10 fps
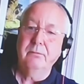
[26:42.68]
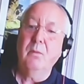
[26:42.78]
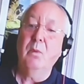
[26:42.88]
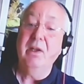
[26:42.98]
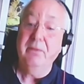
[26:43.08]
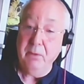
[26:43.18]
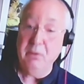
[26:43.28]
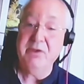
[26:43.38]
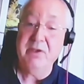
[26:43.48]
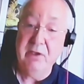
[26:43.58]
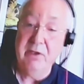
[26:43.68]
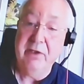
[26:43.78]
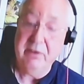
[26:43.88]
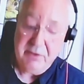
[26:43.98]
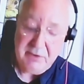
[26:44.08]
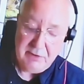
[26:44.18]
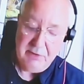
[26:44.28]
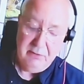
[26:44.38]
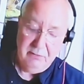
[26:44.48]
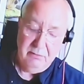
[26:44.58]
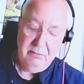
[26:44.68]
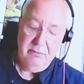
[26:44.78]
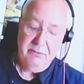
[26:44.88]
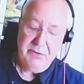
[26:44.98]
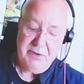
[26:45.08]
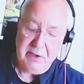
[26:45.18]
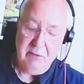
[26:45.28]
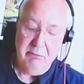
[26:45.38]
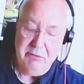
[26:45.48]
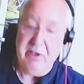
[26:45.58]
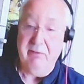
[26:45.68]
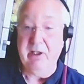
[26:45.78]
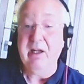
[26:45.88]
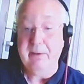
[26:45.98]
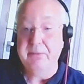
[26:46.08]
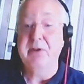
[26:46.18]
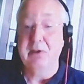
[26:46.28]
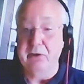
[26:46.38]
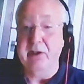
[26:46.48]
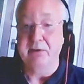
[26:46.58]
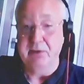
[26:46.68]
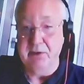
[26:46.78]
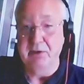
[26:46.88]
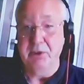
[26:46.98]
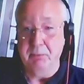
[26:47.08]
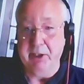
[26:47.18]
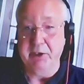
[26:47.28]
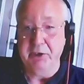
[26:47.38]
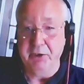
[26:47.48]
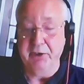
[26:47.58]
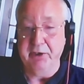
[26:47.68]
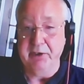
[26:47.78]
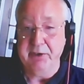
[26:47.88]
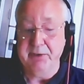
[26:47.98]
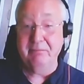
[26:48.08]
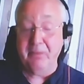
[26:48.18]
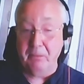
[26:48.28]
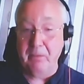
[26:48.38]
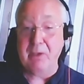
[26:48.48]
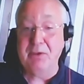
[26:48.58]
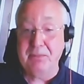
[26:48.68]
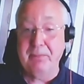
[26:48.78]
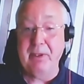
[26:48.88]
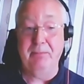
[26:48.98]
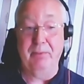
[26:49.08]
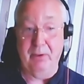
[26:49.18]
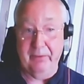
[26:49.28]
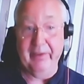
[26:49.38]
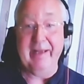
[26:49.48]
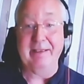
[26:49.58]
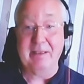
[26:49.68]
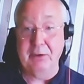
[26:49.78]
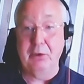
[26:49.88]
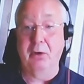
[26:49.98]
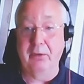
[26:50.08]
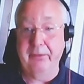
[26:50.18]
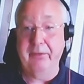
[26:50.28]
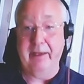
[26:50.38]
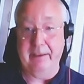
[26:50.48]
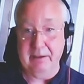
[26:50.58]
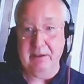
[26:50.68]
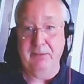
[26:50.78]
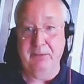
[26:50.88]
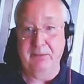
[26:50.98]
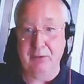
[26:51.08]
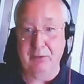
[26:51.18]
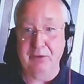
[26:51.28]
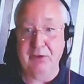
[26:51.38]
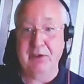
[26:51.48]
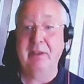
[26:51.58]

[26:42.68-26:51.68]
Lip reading: Well, if you want to learn how to do soul retrieval, you have to learn how to do shamanic journeys. For most people, that's not that difficult